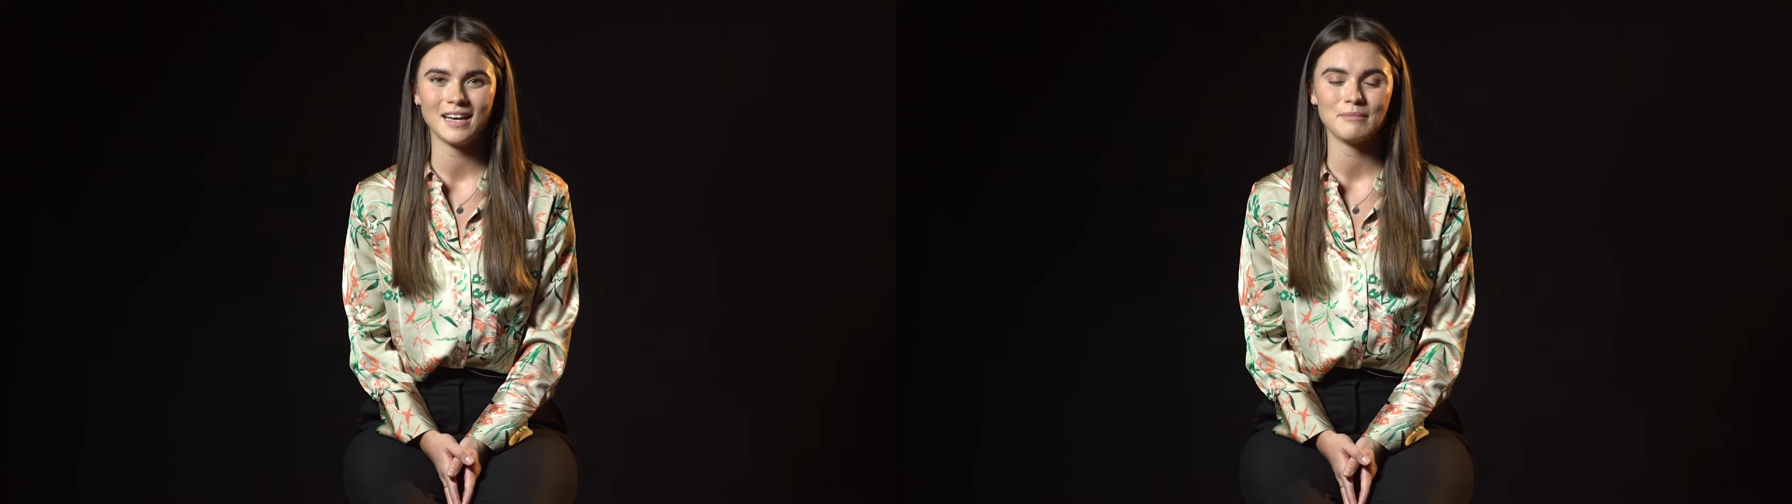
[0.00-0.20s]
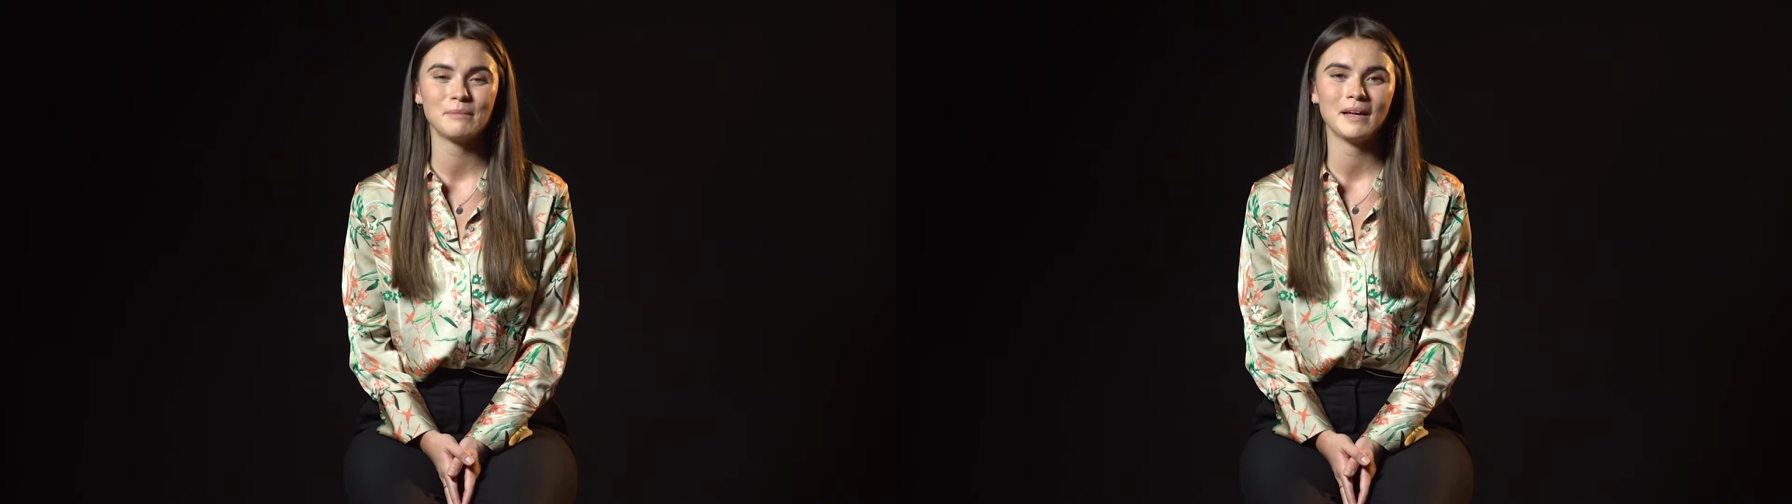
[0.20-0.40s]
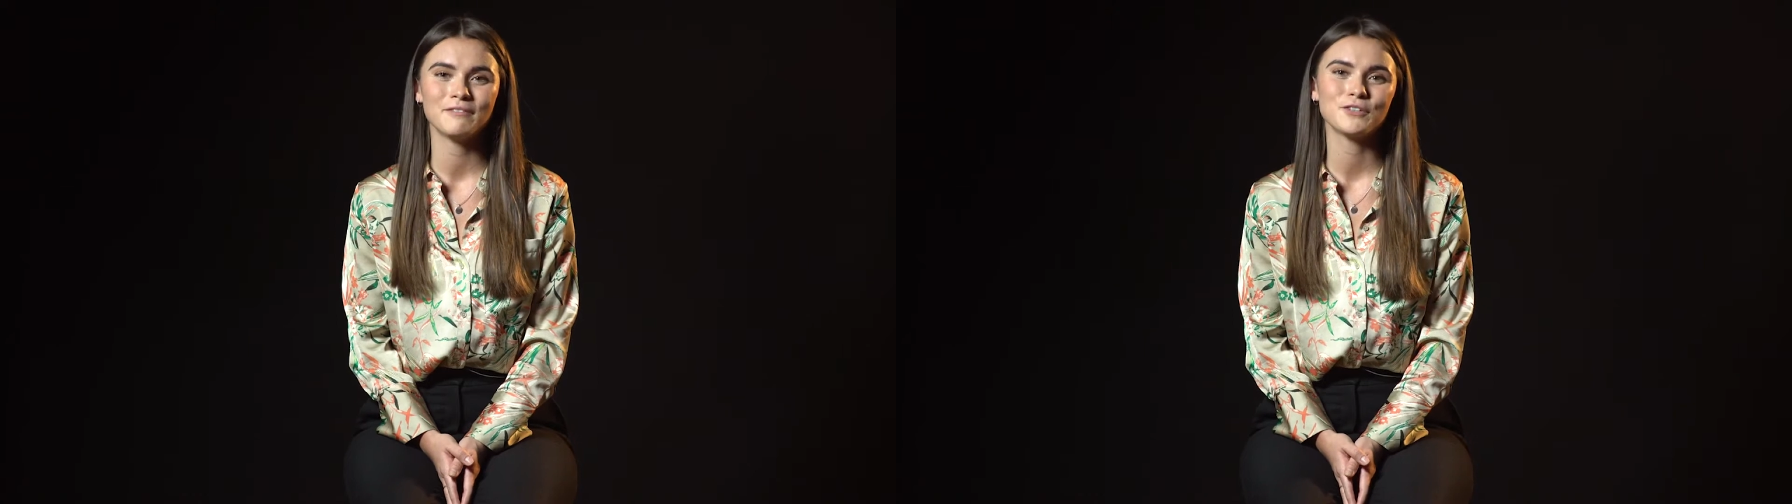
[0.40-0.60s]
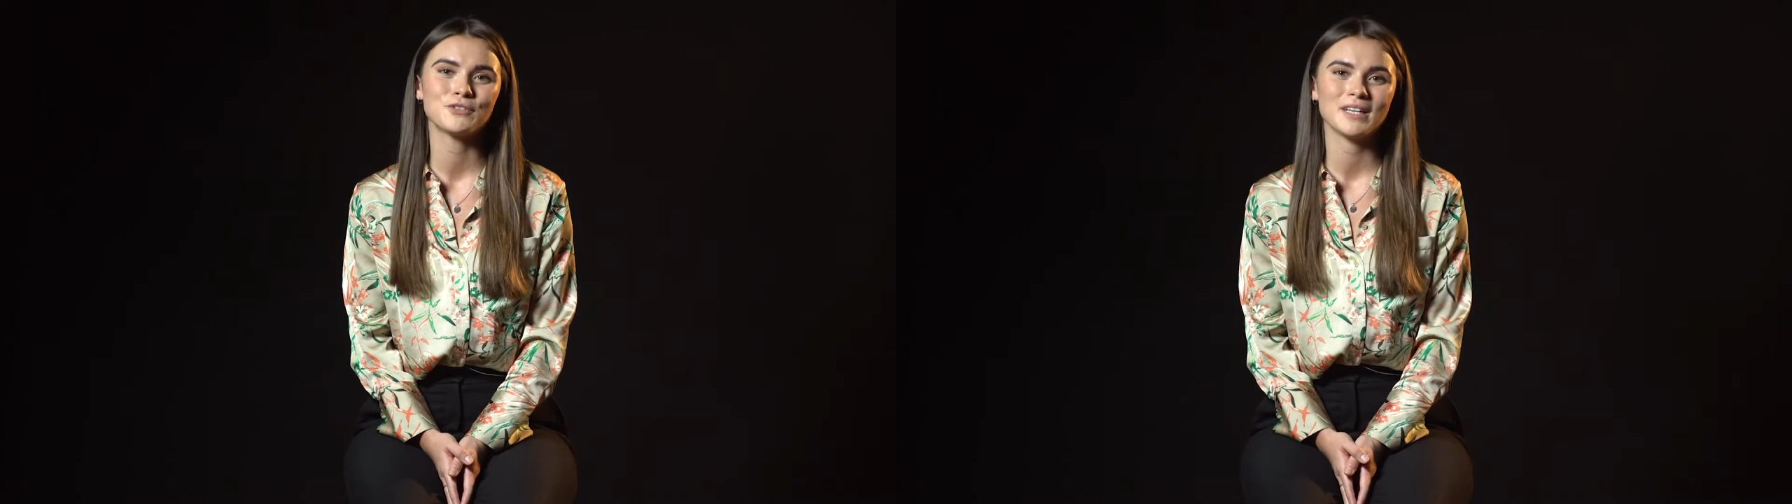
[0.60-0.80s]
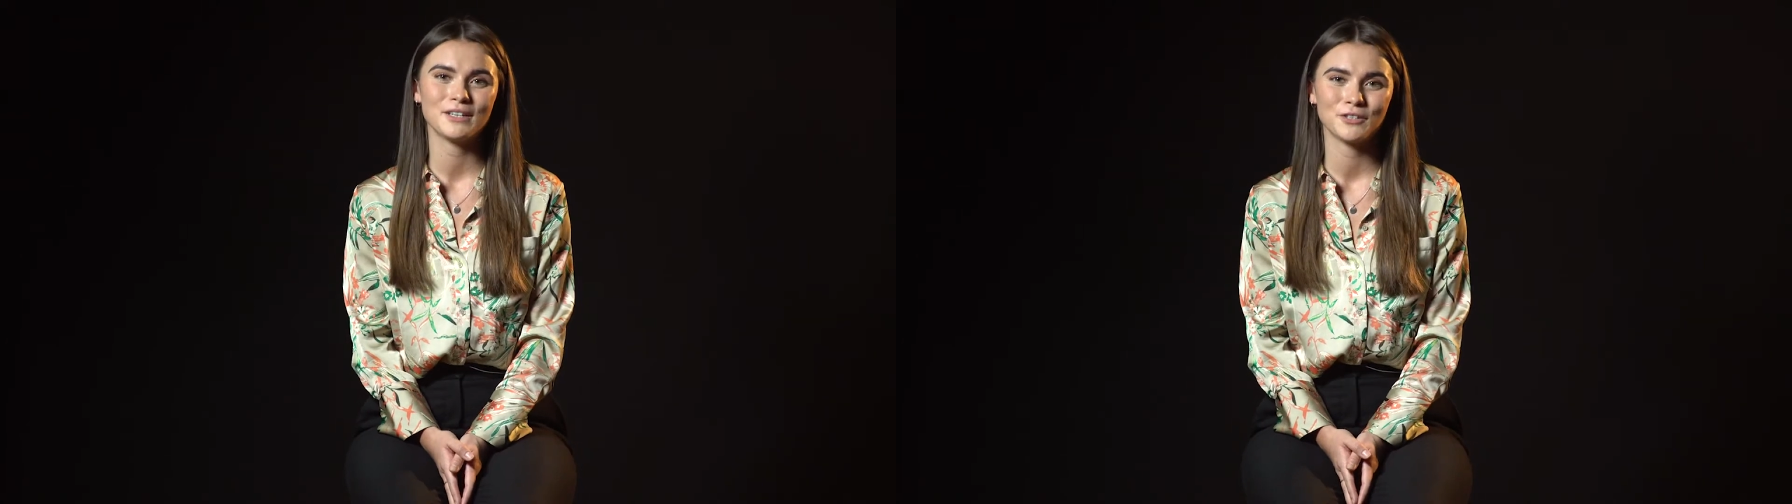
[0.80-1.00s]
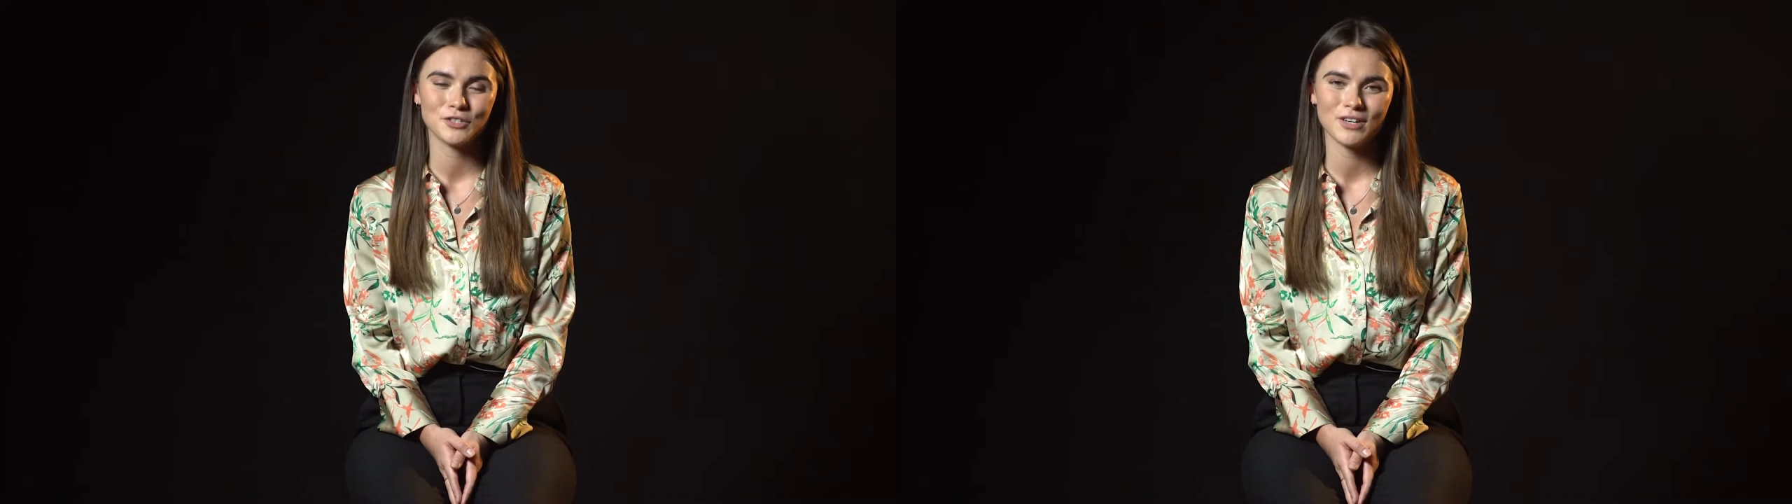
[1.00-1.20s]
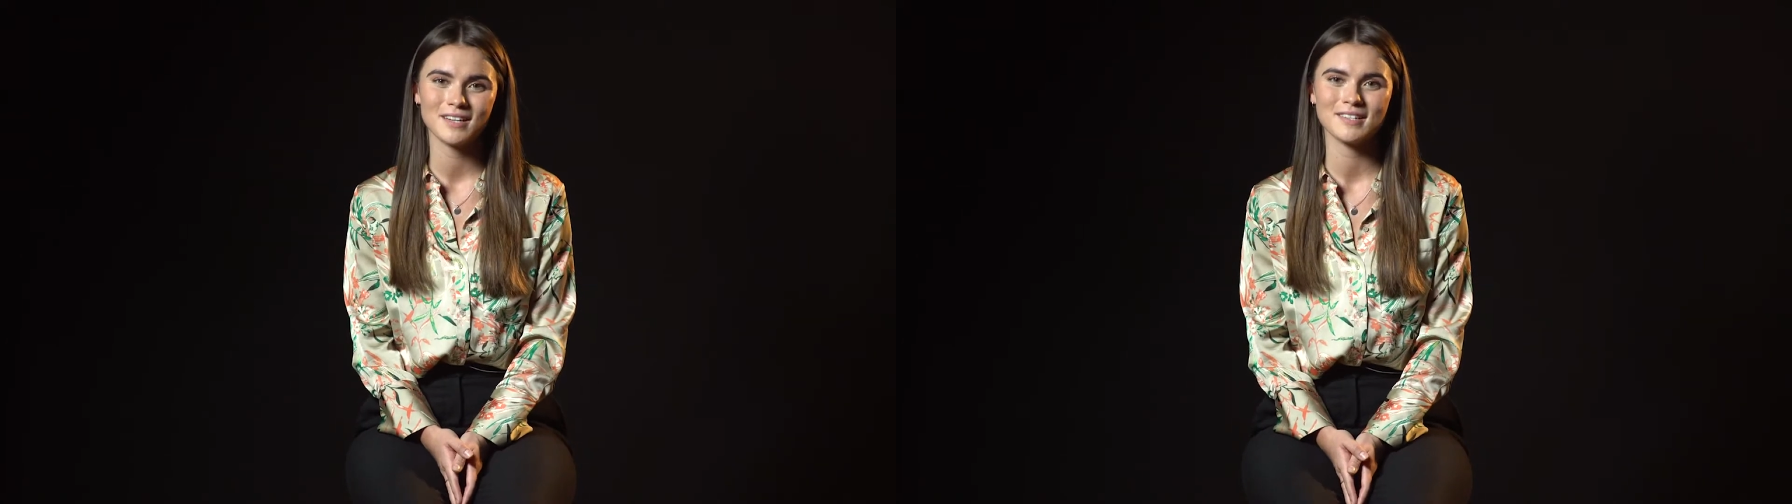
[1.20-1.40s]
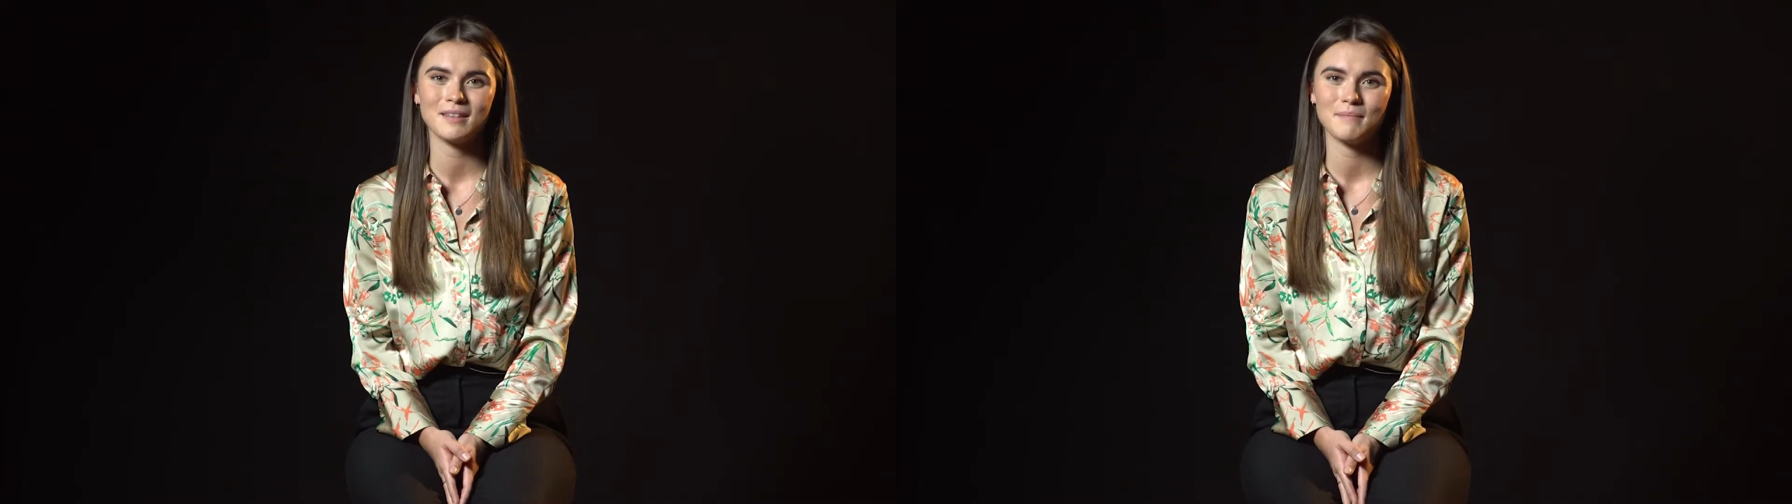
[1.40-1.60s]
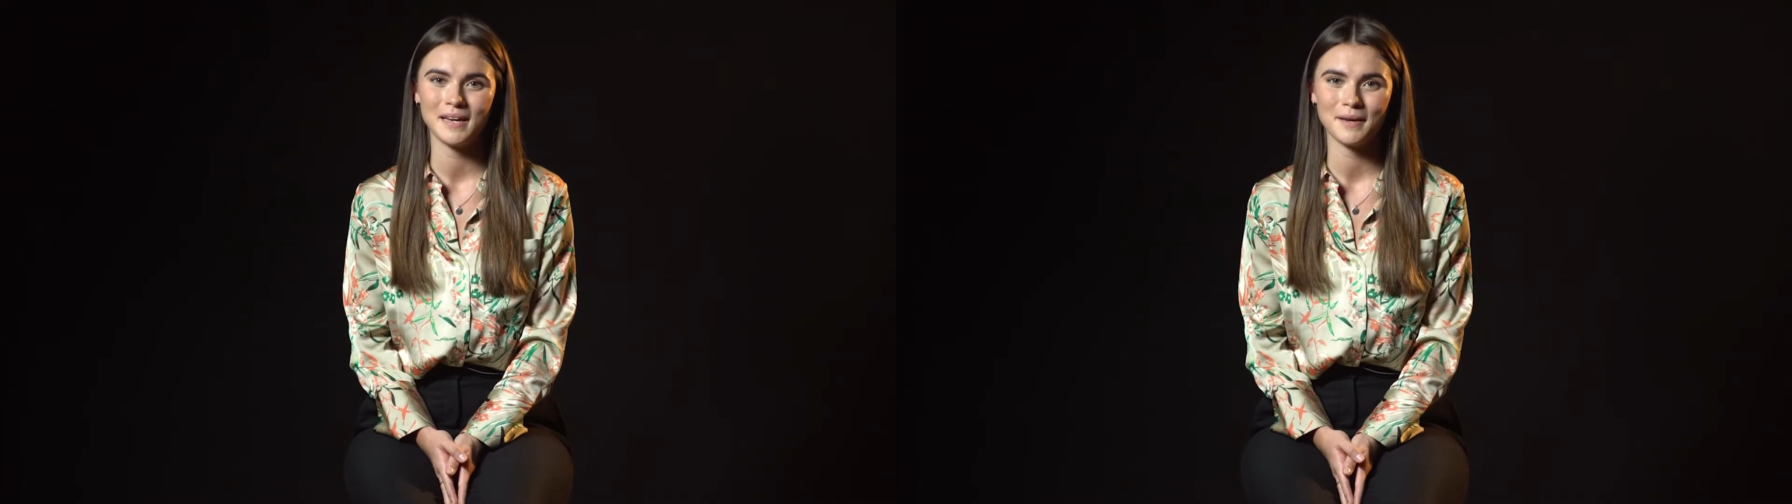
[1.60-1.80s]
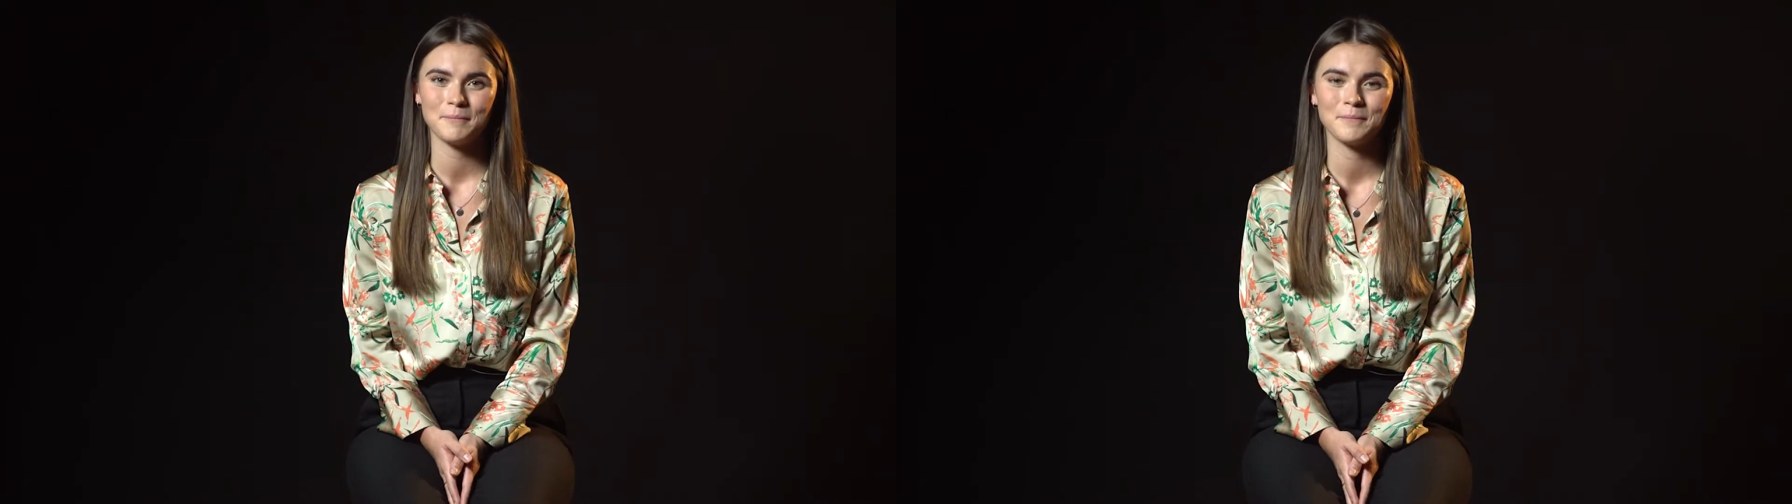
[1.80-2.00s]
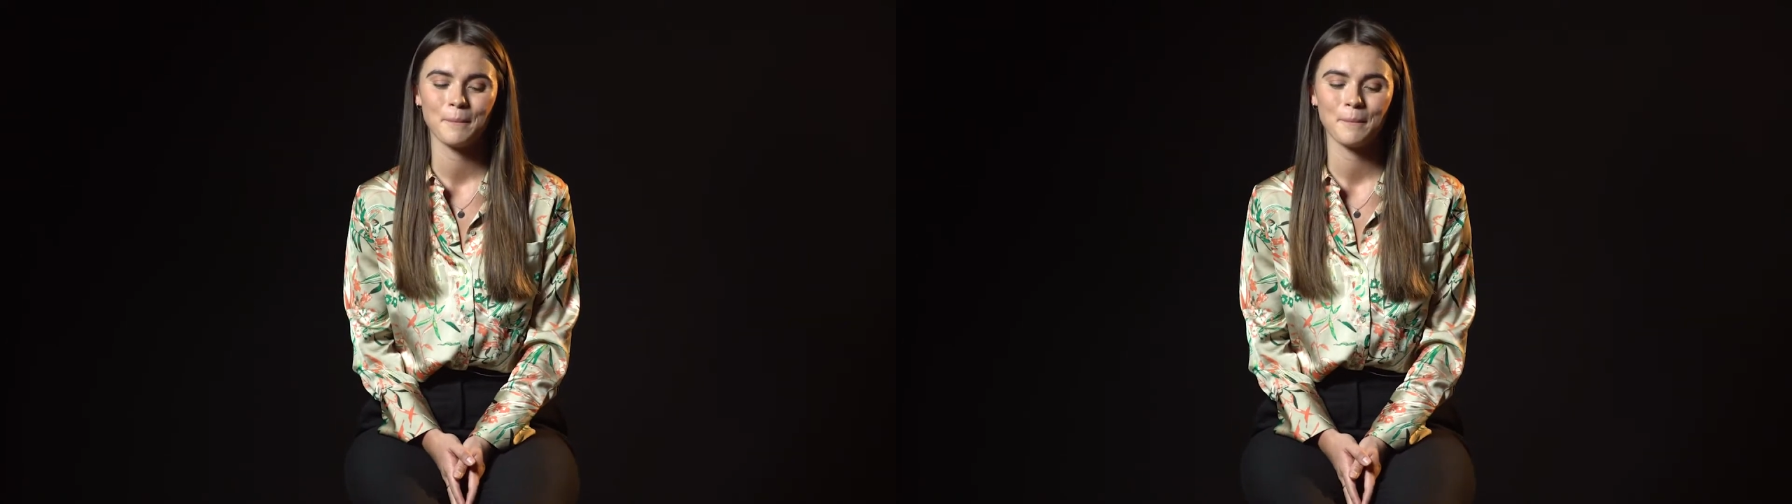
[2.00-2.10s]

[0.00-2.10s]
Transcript: and I'm applying for training contracts at the minute.